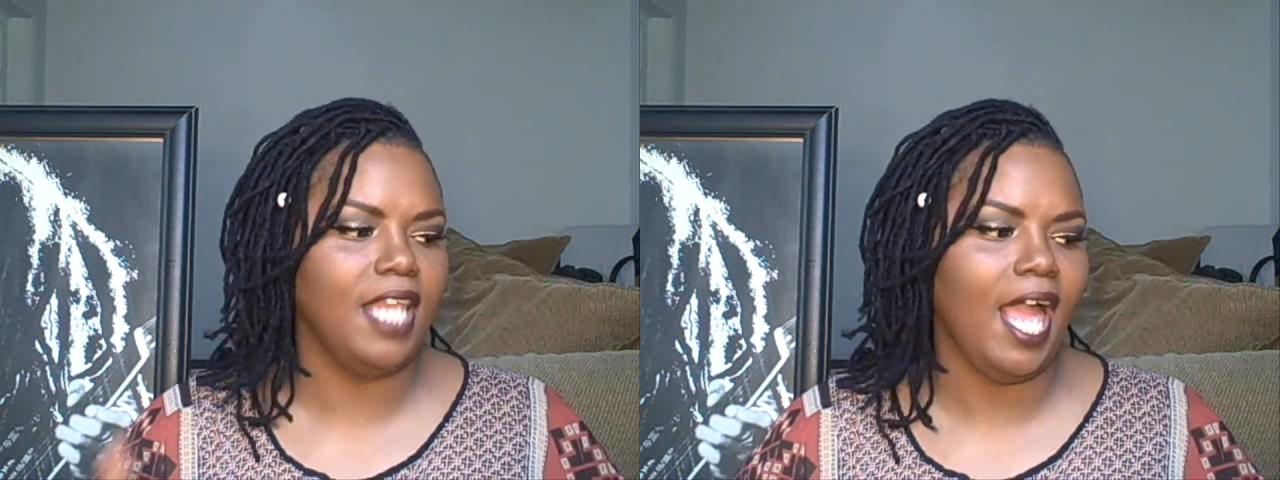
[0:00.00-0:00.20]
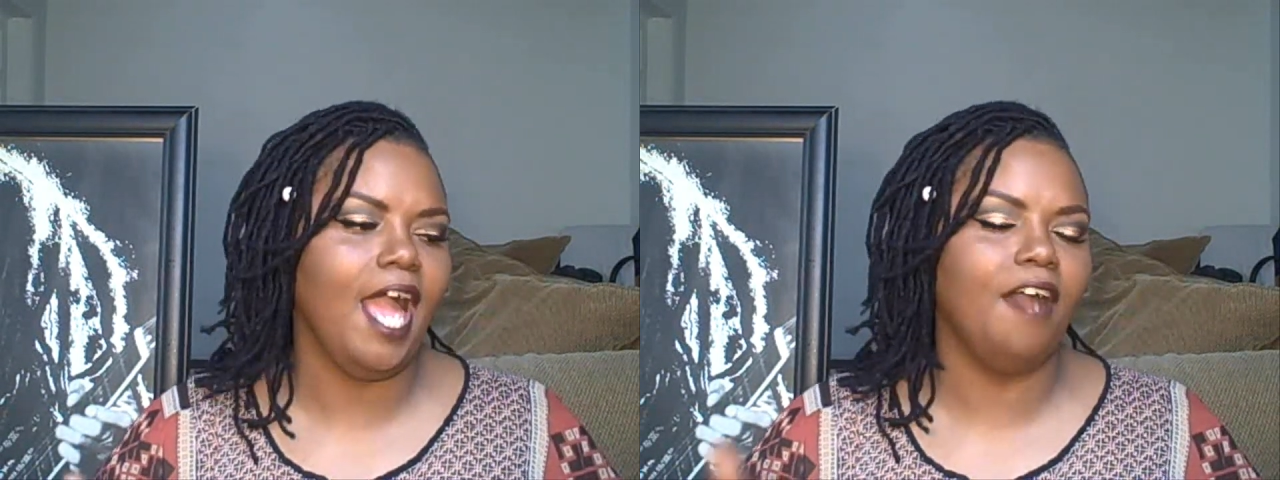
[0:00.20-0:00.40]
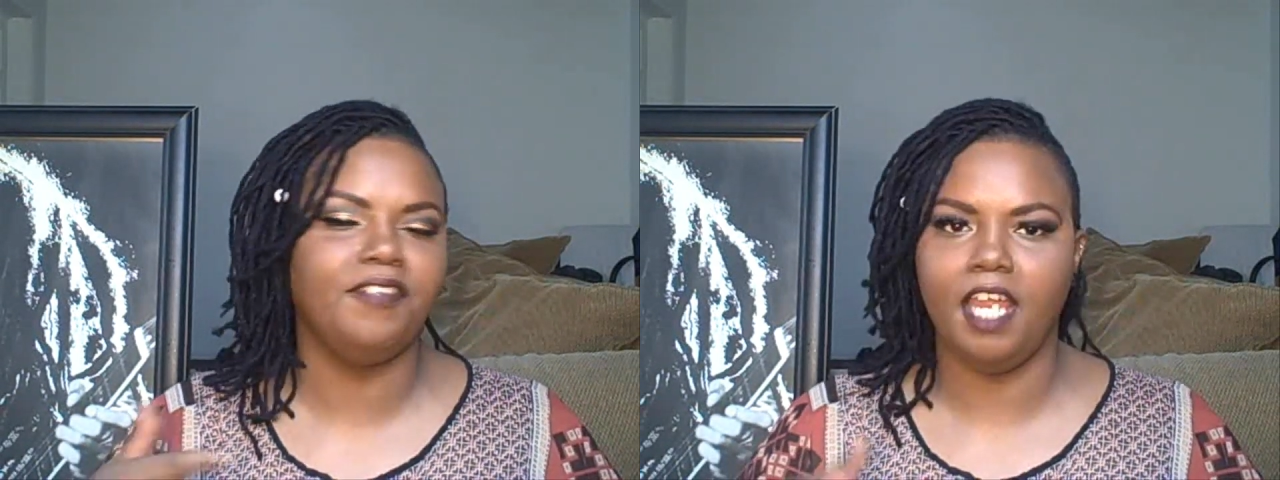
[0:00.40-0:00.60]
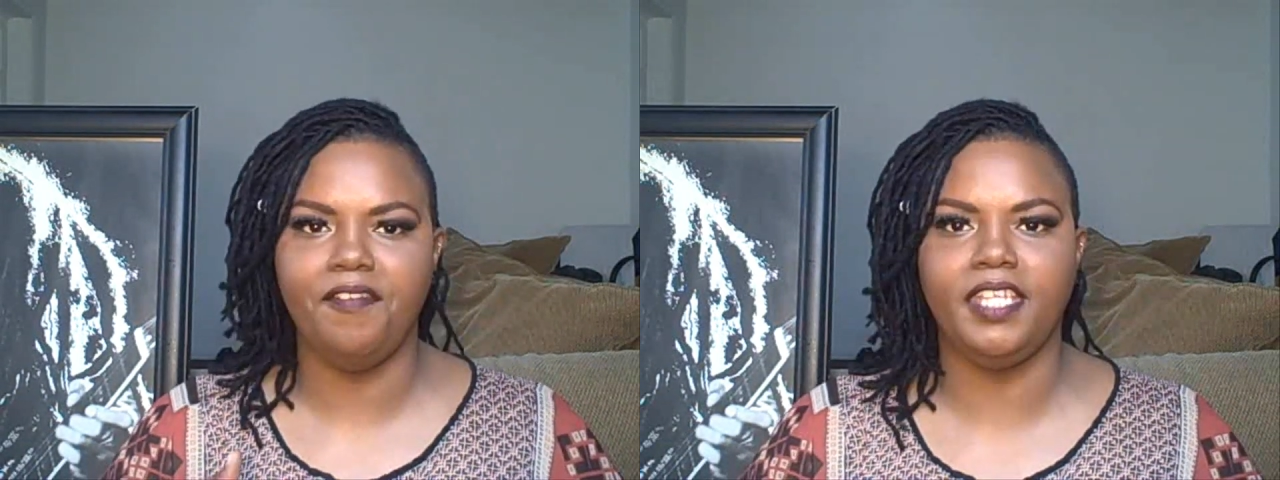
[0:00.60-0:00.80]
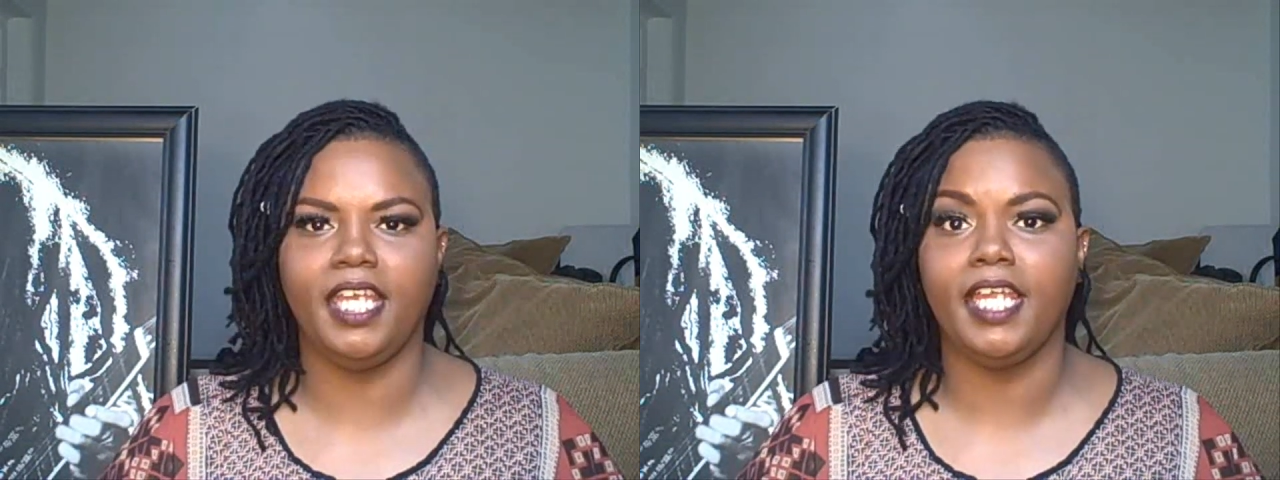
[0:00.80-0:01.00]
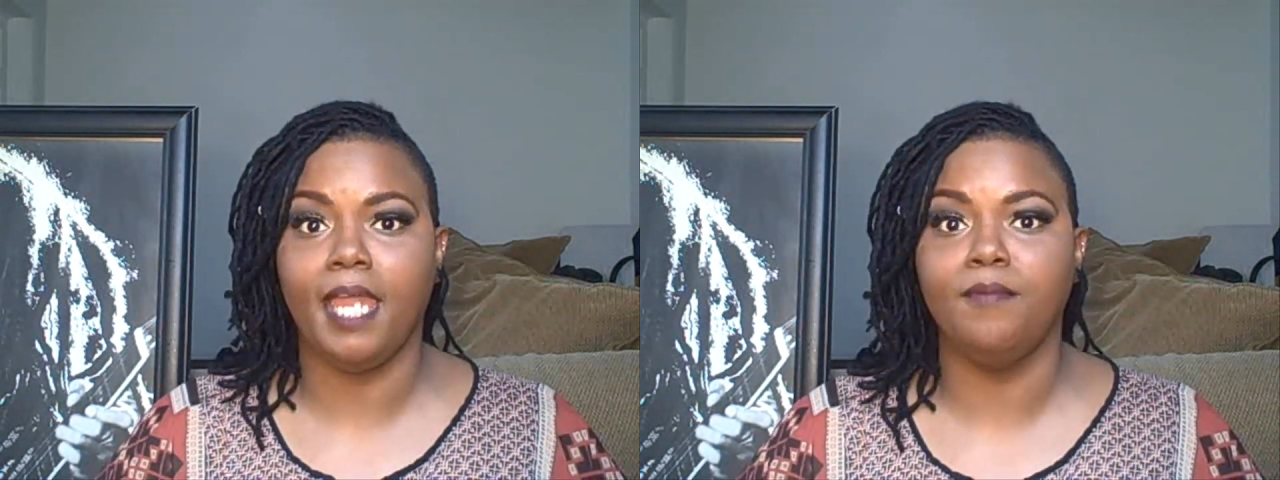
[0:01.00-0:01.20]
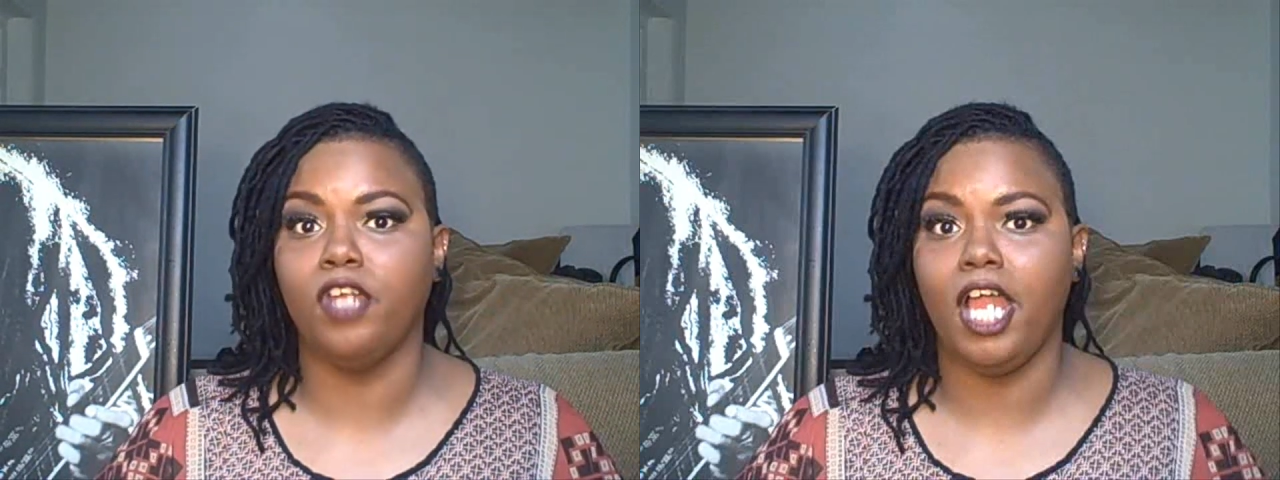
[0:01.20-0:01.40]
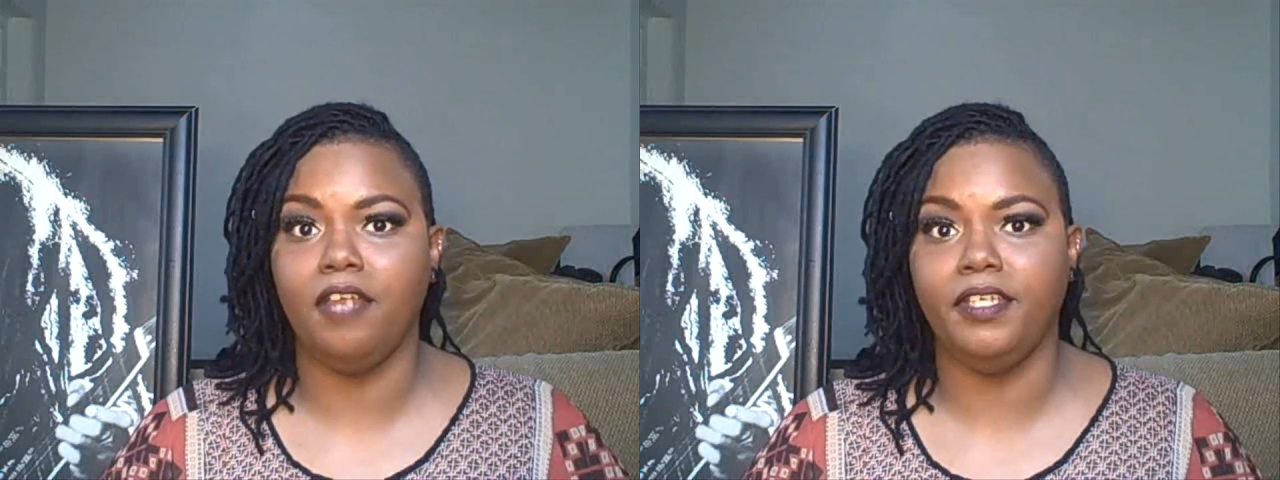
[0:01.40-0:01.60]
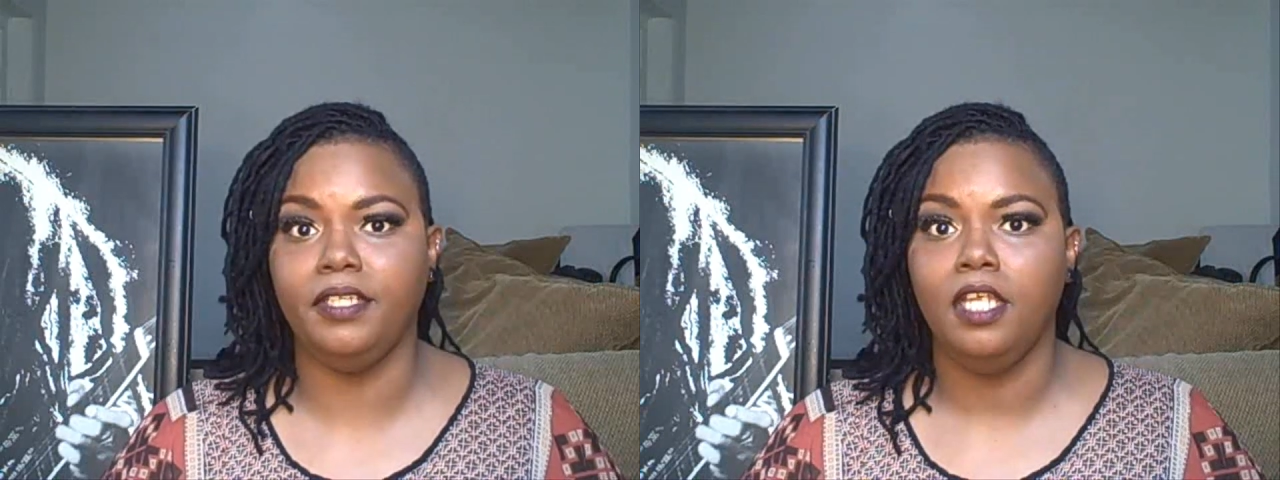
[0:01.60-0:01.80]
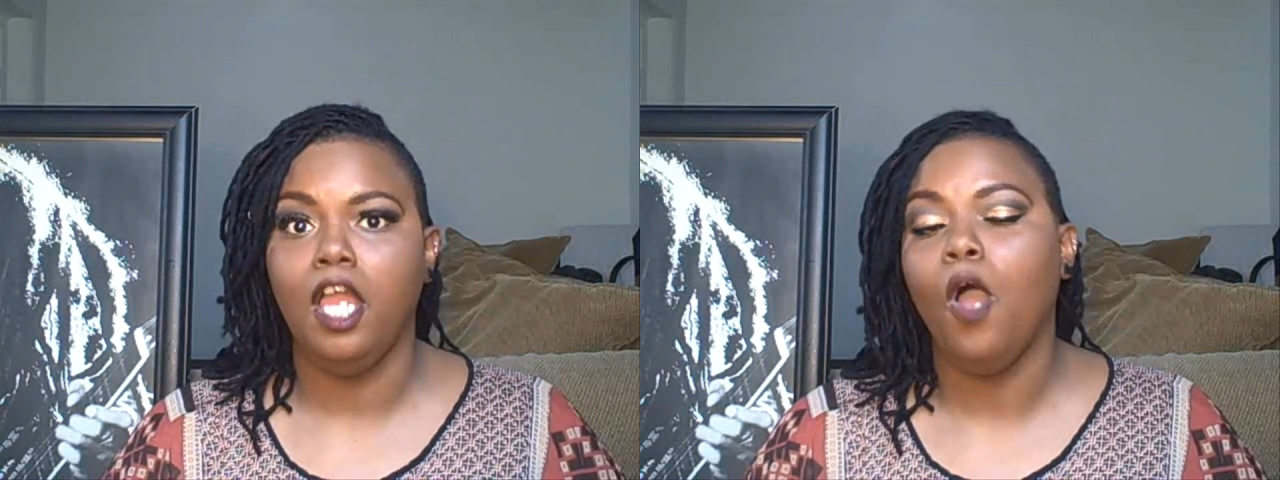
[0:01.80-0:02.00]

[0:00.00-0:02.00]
laughed and everything, and kept driving.